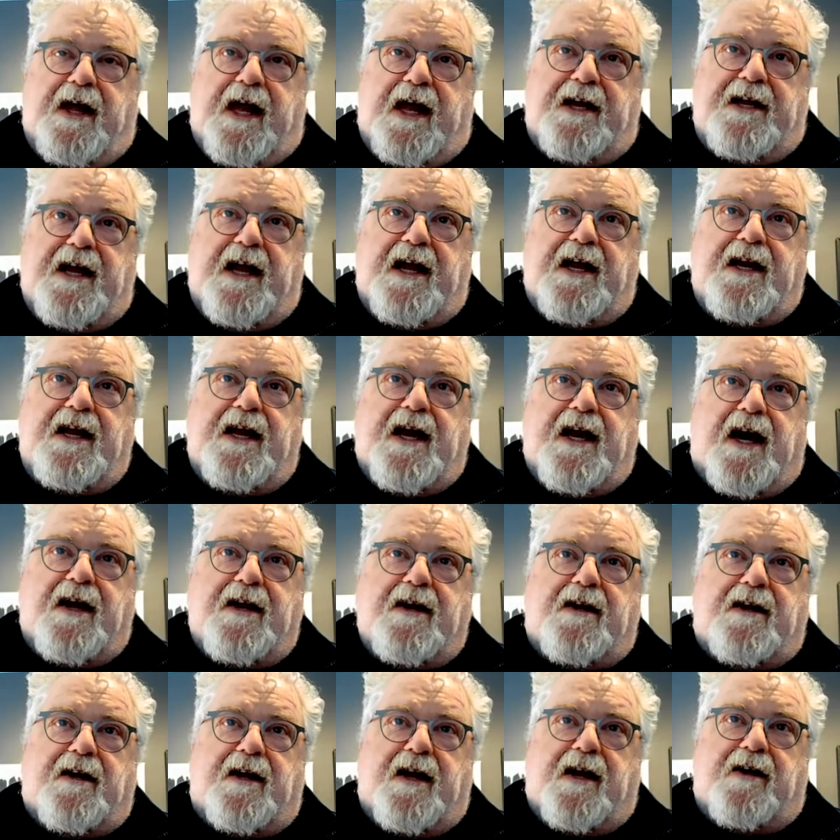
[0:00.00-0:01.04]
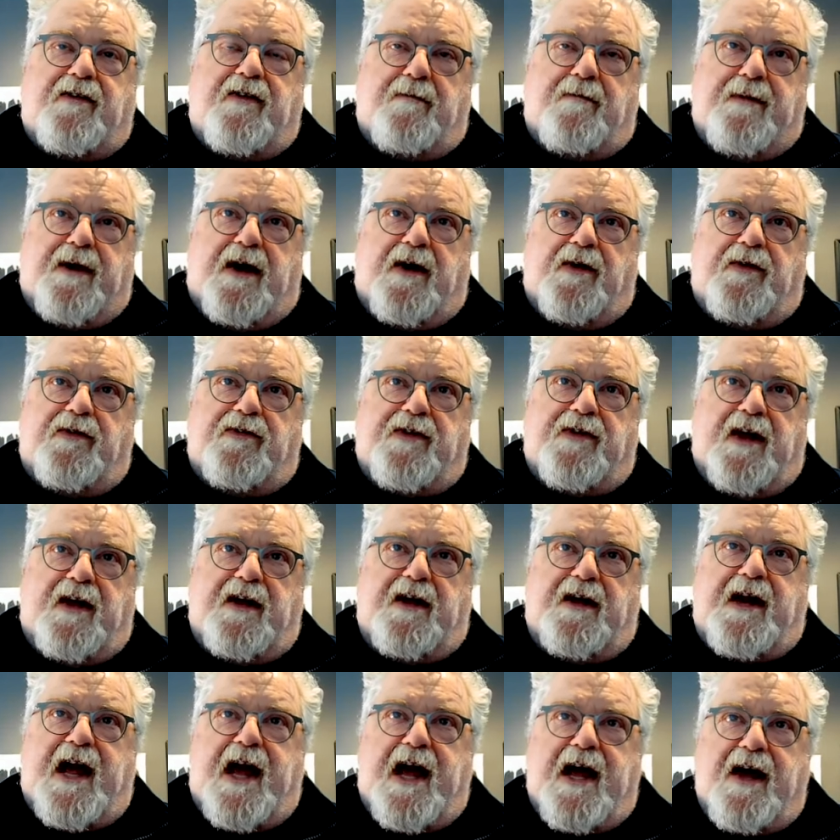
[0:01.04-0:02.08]
And any uncollected amounts, and
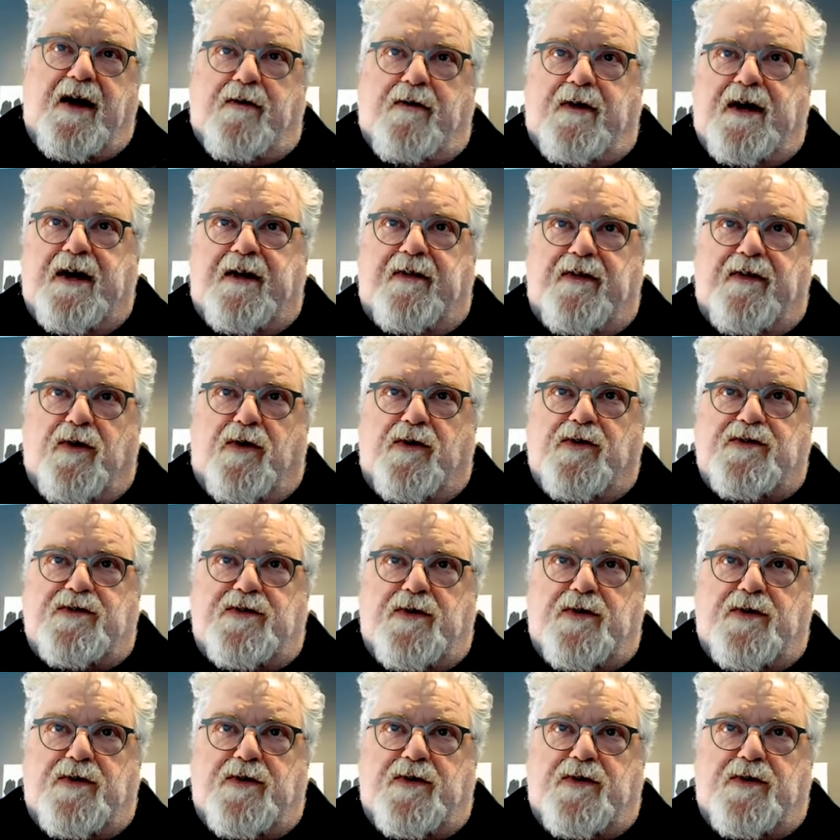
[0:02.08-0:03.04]
in aggregate, those